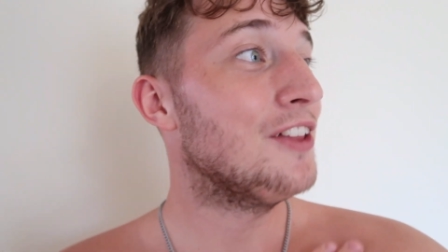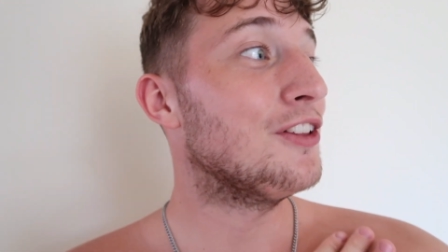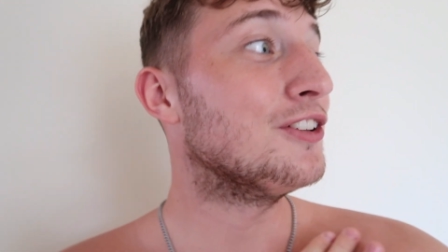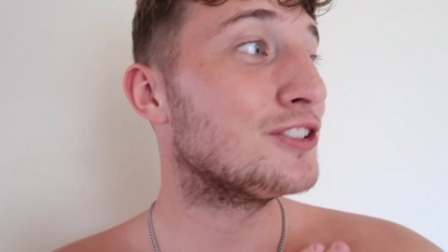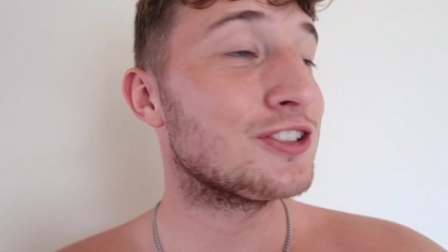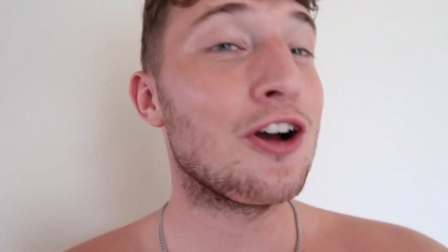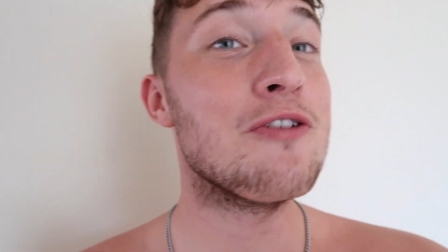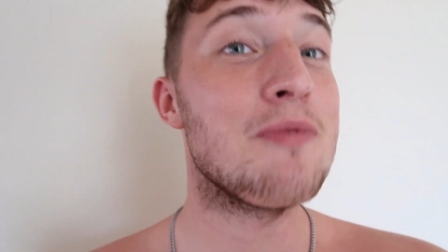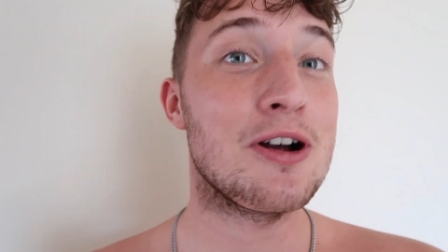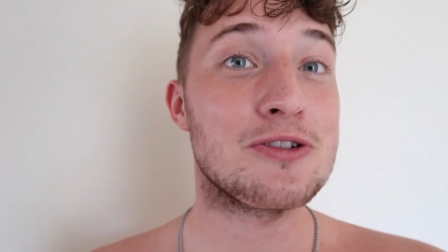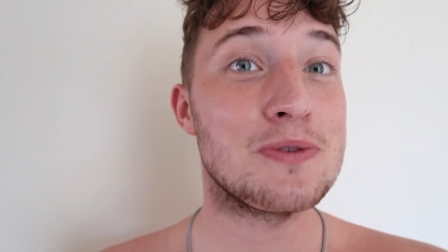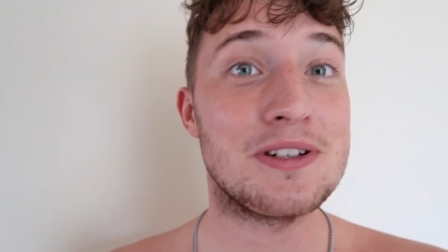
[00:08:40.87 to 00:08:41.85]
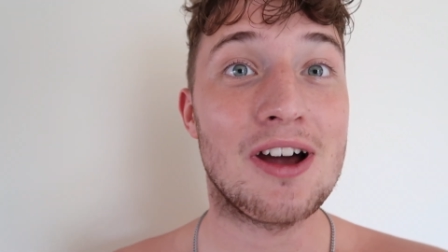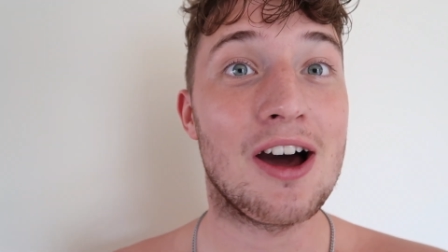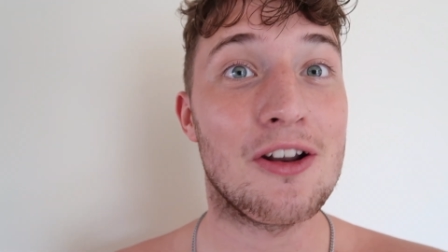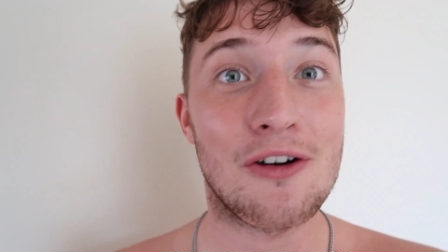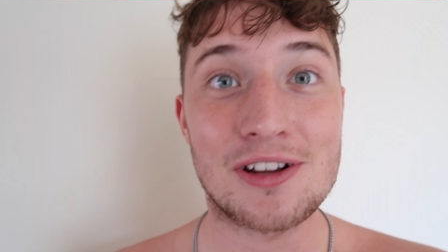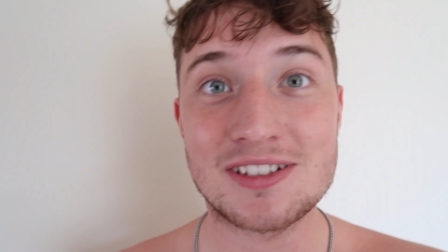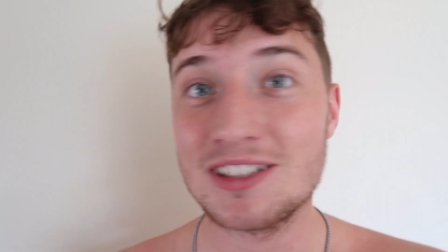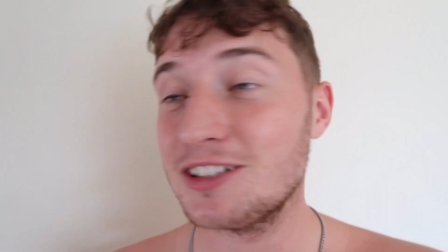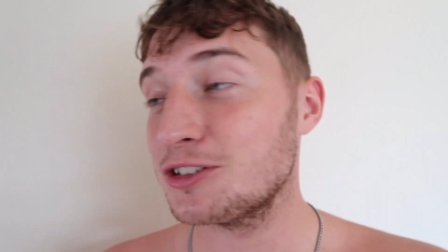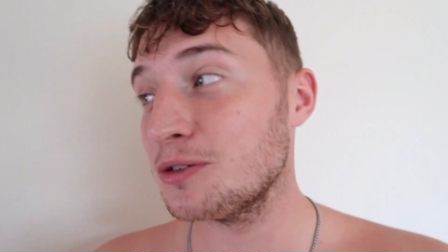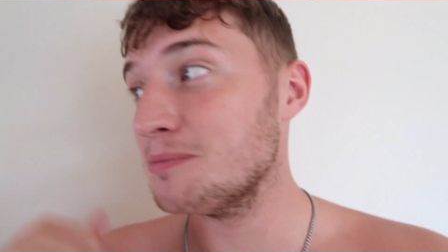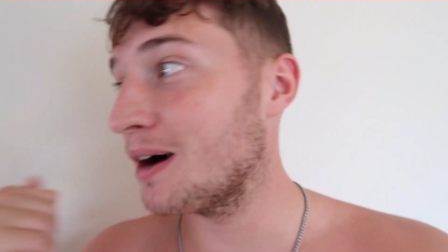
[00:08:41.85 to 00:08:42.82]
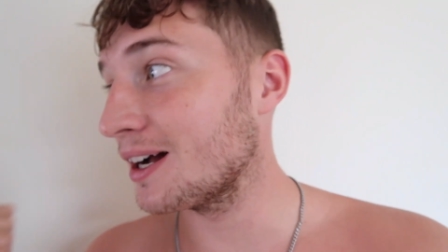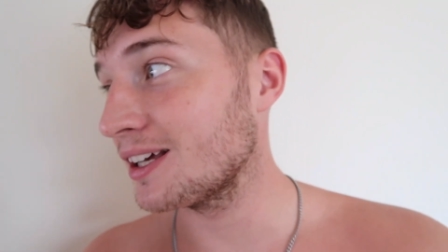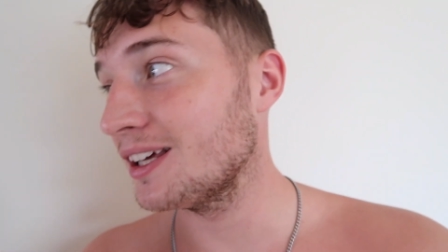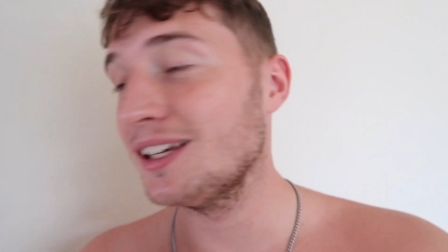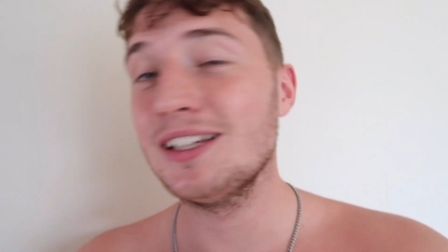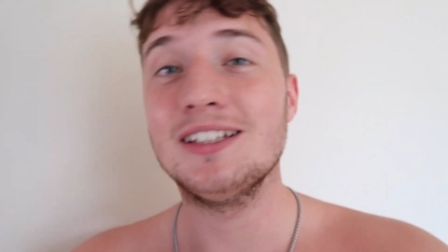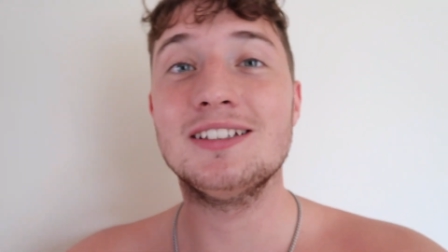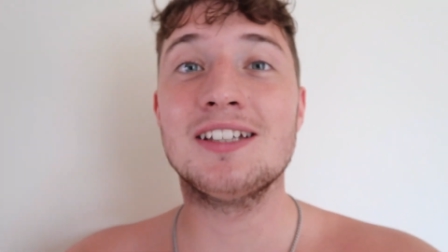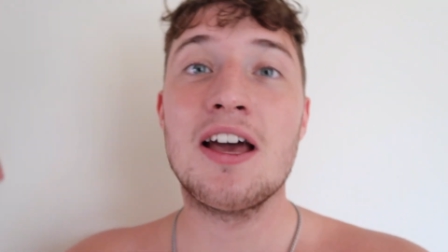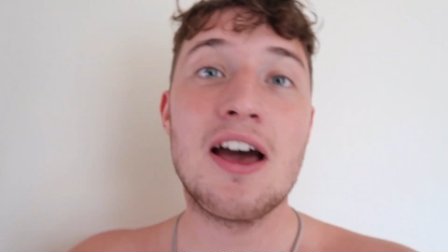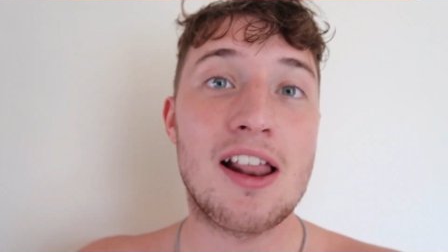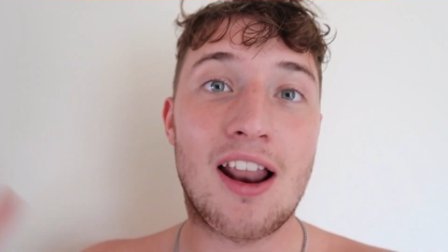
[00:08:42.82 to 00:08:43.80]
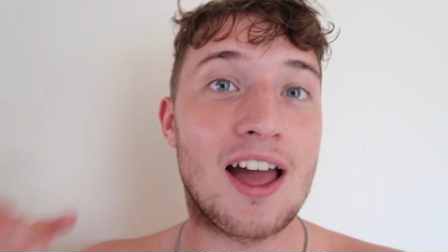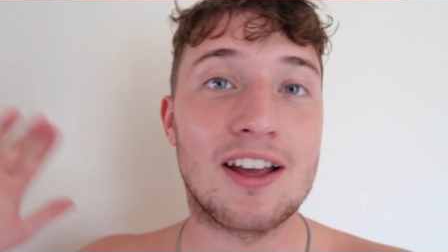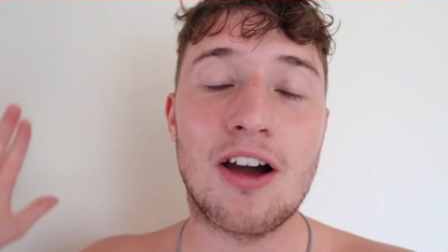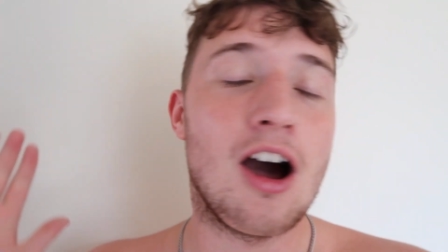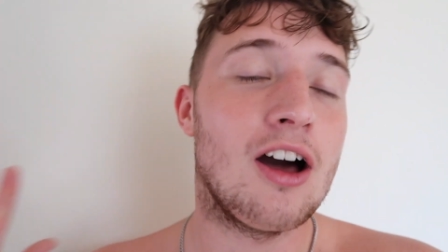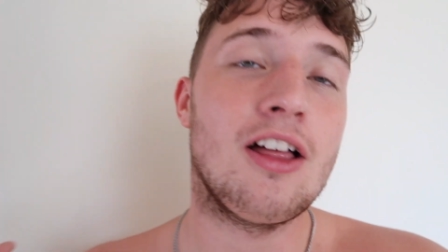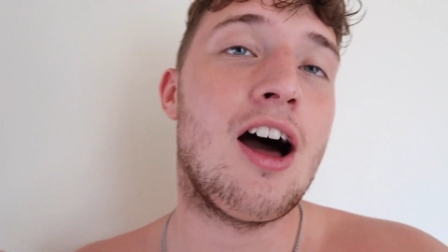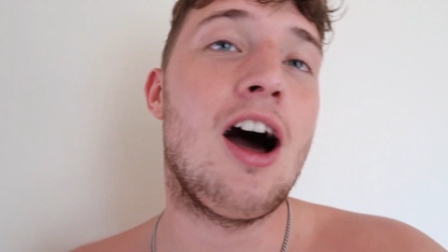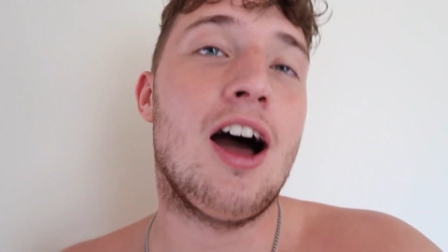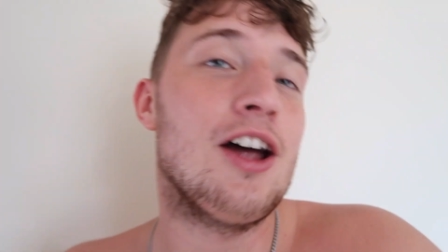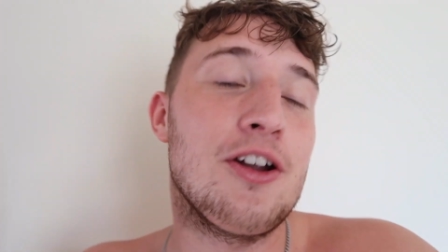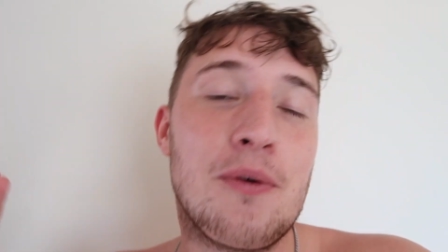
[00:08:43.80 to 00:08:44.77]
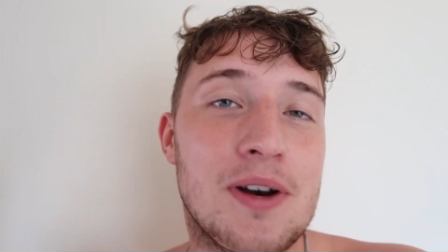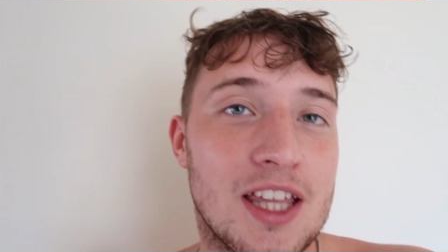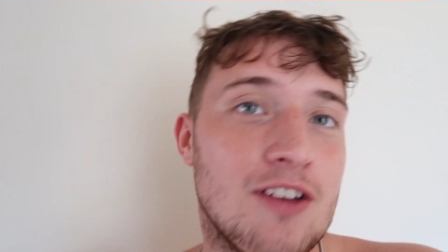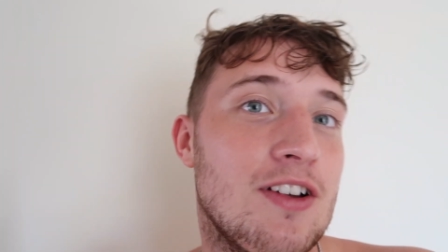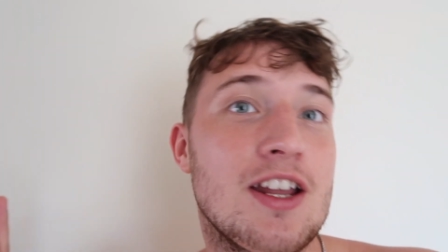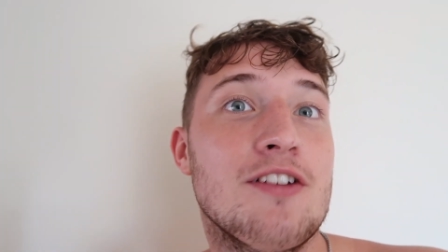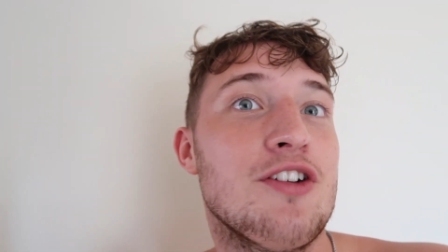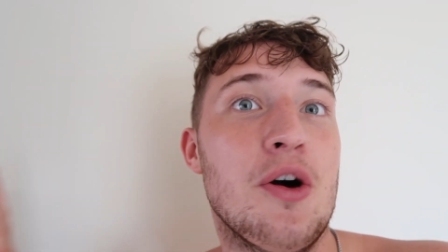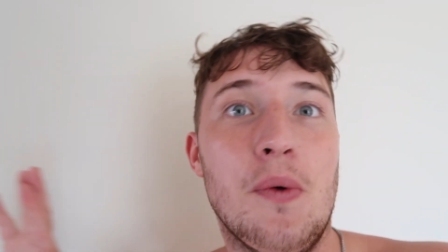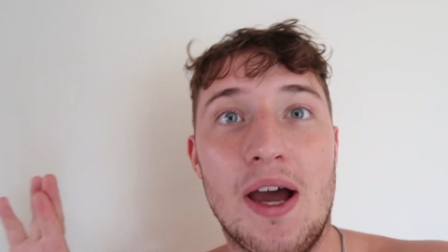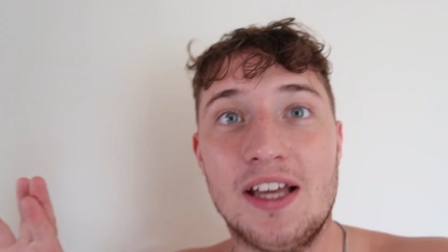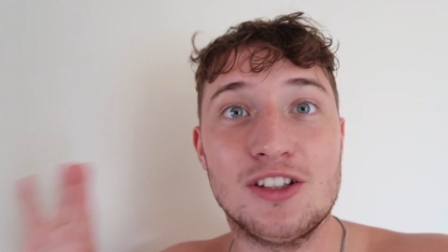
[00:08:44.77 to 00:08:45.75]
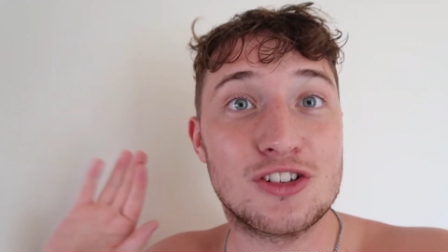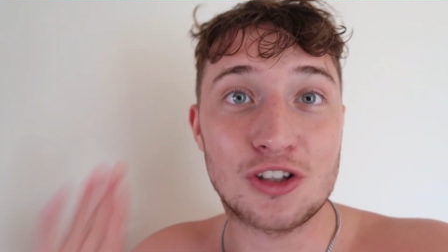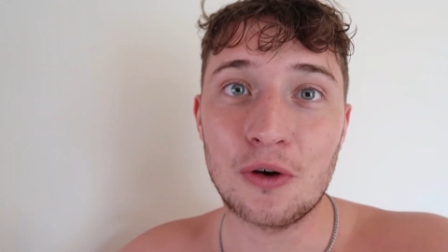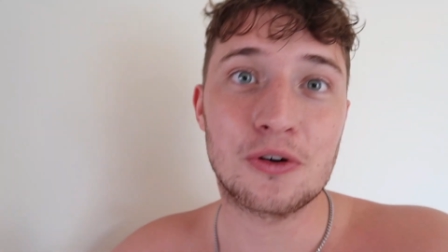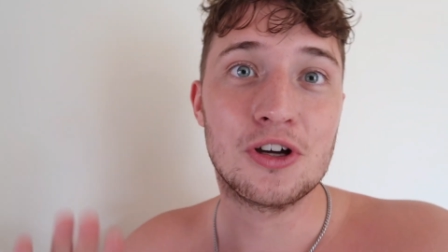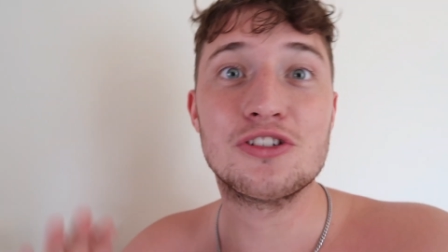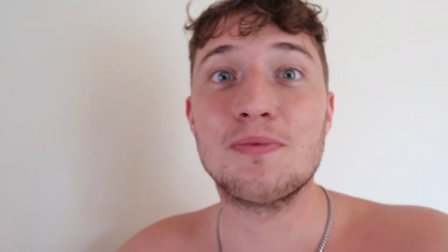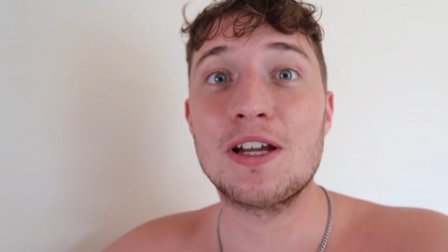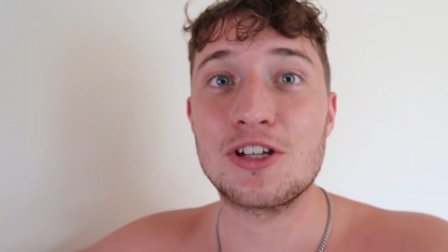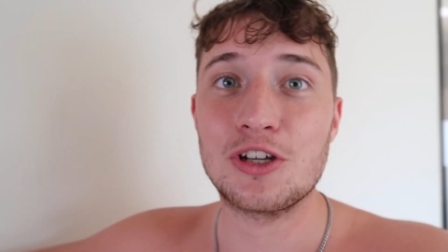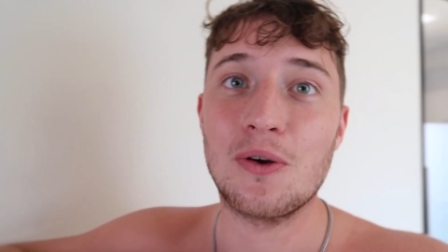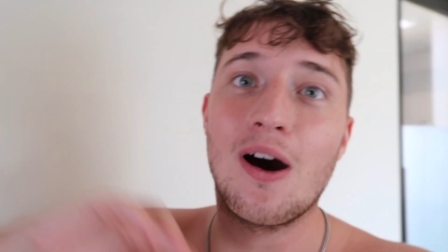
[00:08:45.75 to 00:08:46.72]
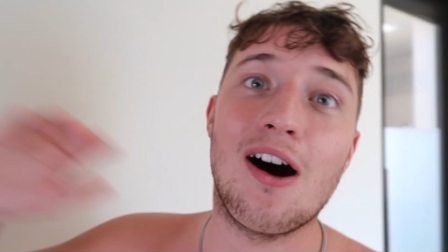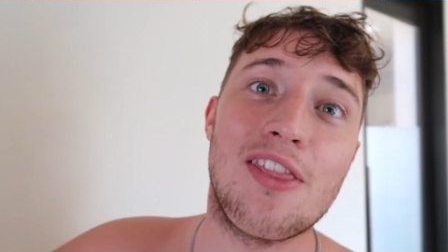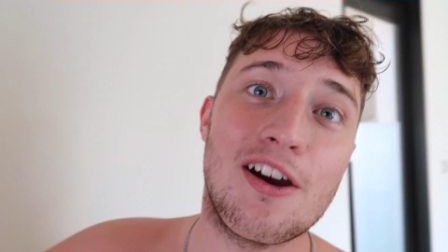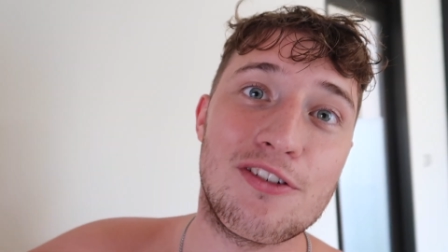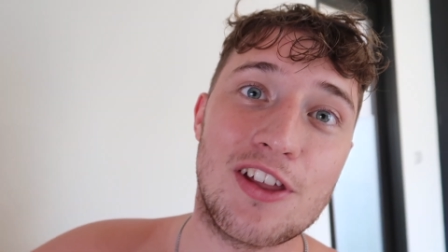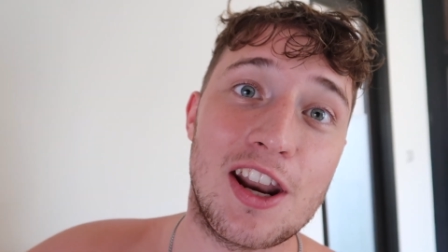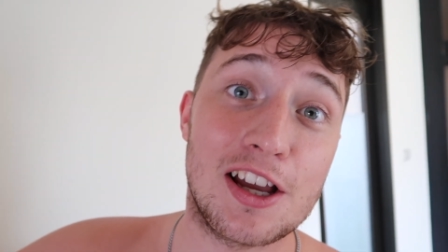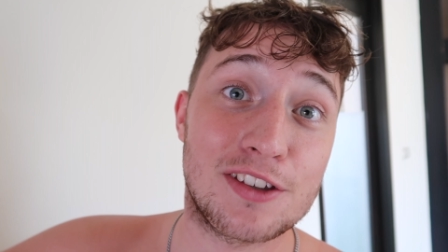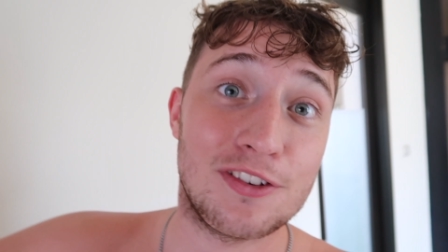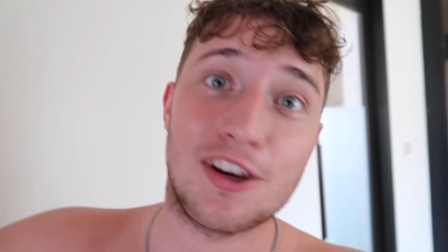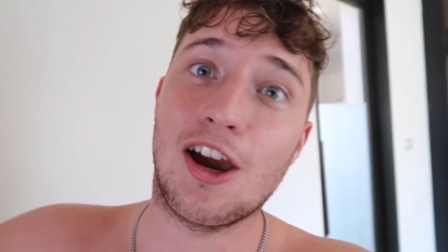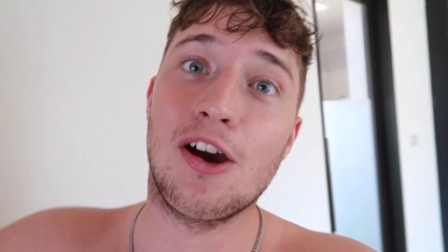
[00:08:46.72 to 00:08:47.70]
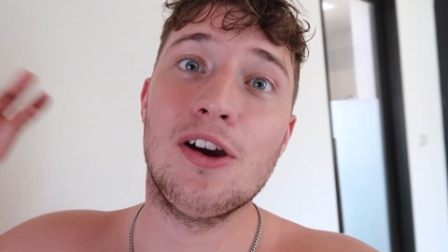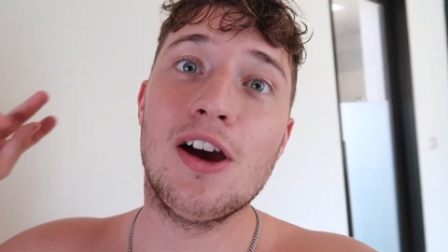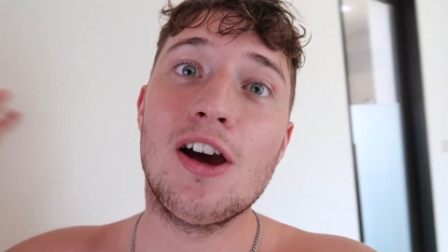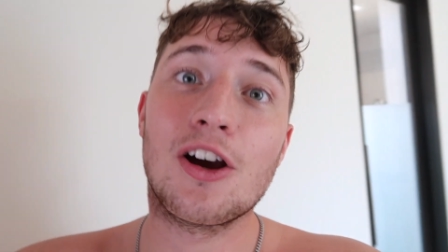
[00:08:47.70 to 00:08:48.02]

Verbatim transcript: There's so much we done. Honestly, some monkeys, like I, don't want to give any of it away. It's so good. So make sure you are there for the next video.